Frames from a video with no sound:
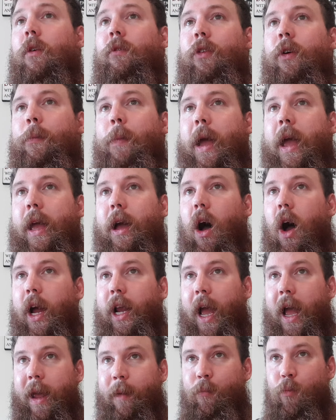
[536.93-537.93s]
For me, I
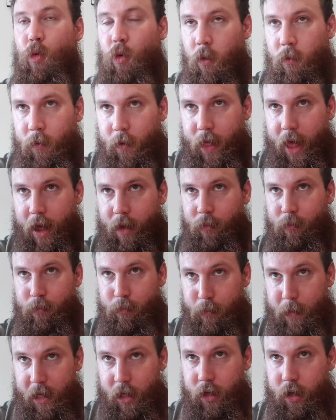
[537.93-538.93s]
aim more for that
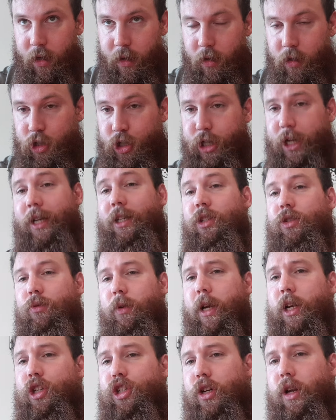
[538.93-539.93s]
mid chest
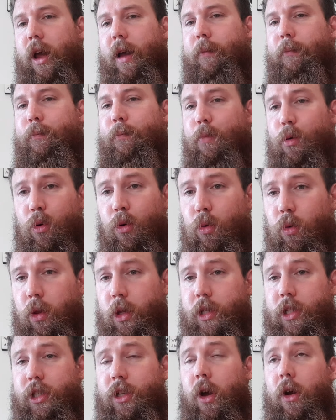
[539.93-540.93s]
region and pull
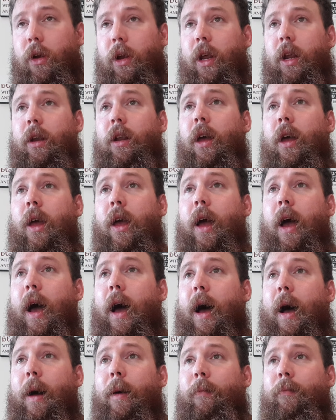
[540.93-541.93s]
the stone in,
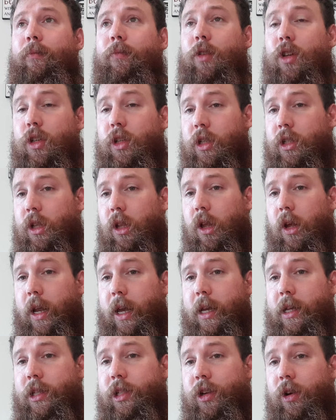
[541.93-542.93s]
because it's a lot
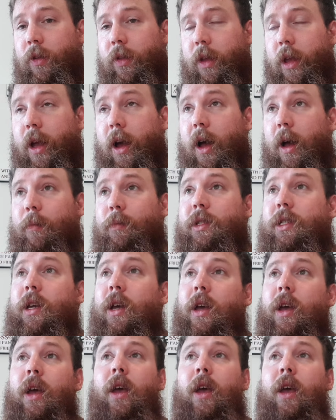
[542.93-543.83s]
easier on the arms.